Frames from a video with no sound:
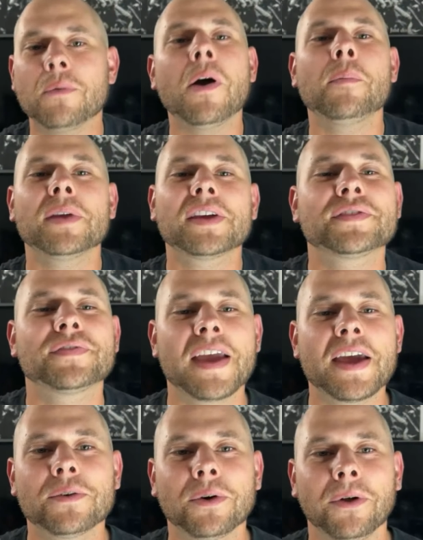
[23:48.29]
Well, because
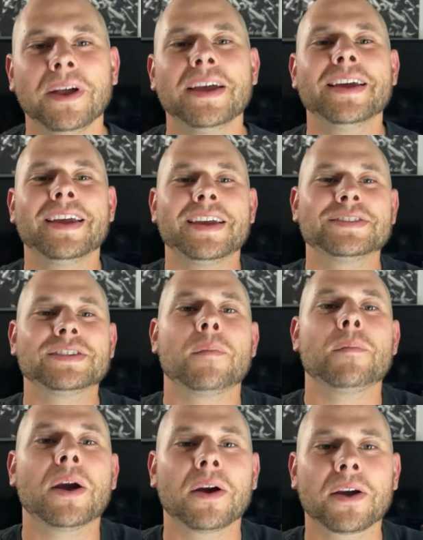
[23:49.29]
FanDuel is
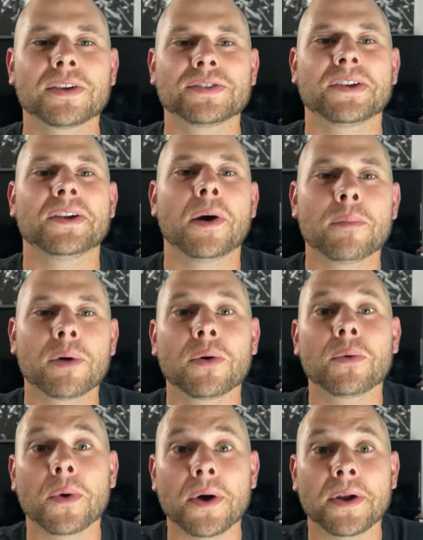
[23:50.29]
America's number
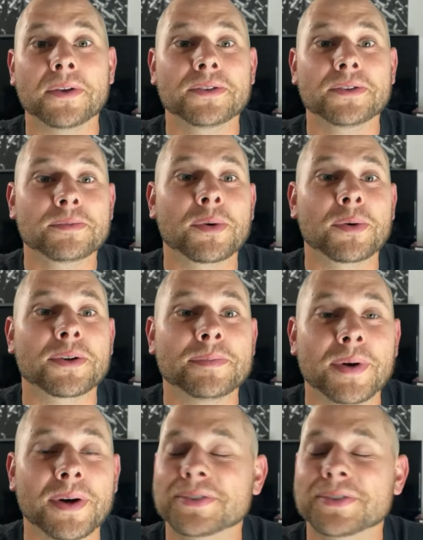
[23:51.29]
one sports book.